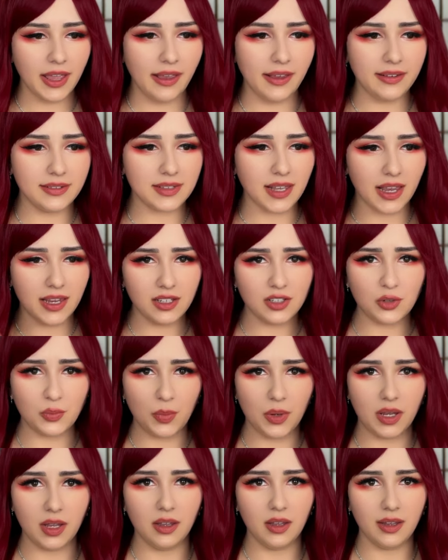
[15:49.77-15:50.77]
His
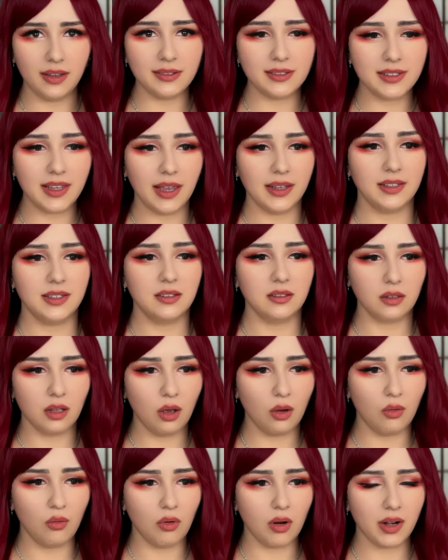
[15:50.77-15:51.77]
HP is getting
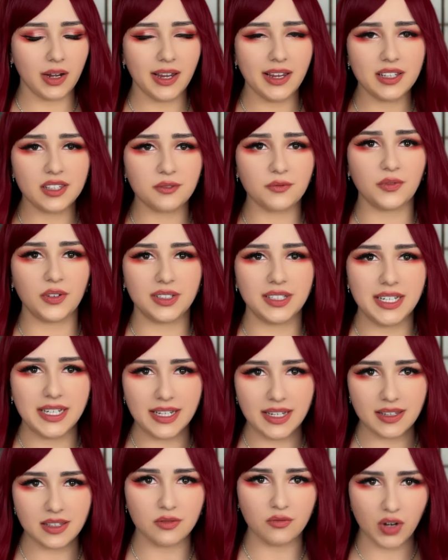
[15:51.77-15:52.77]
lower. His
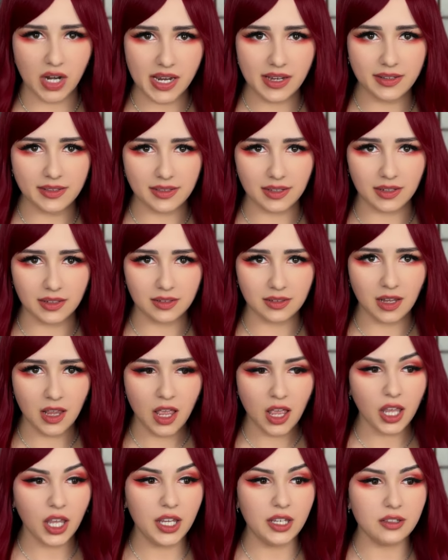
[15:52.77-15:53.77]
fatigue is raising.
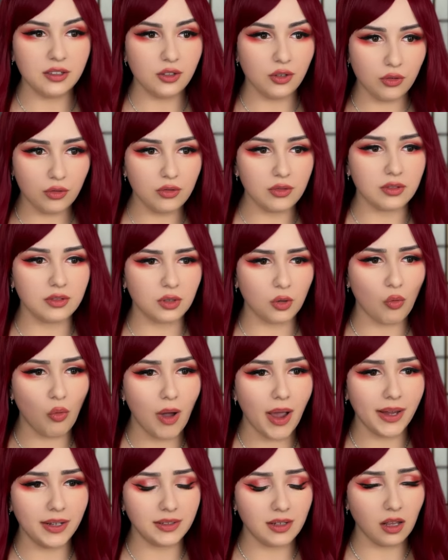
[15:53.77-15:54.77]
He's used
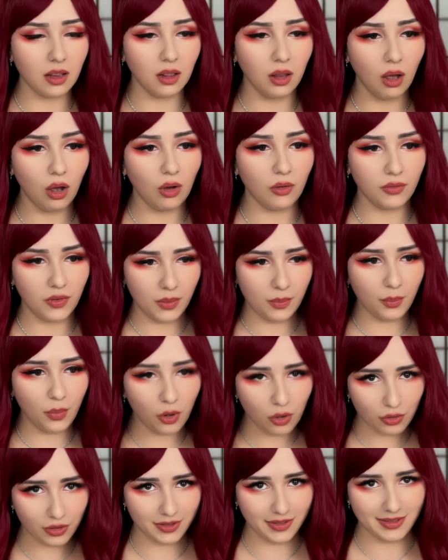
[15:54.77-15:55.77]
quite a lot of
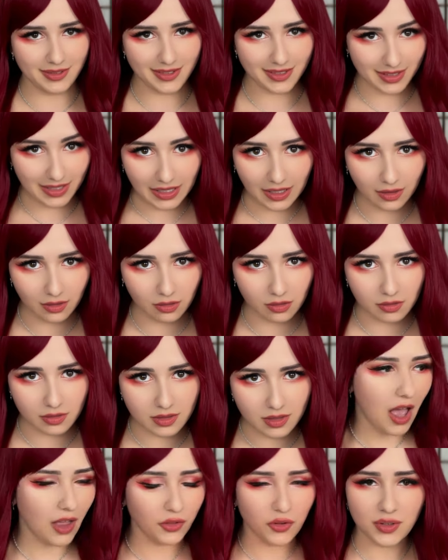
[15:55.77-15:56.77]
important
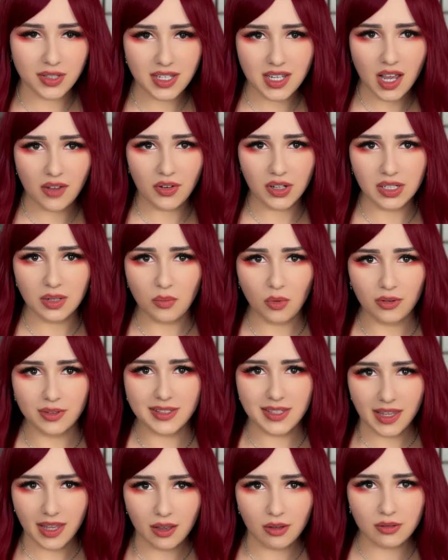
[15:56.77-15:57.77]
skills. Does he have any more
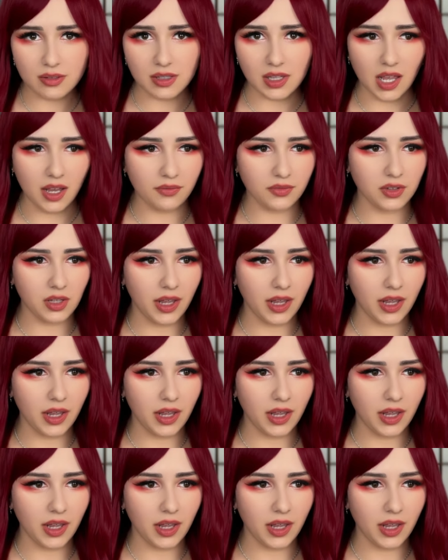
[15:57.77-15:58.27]
skills left?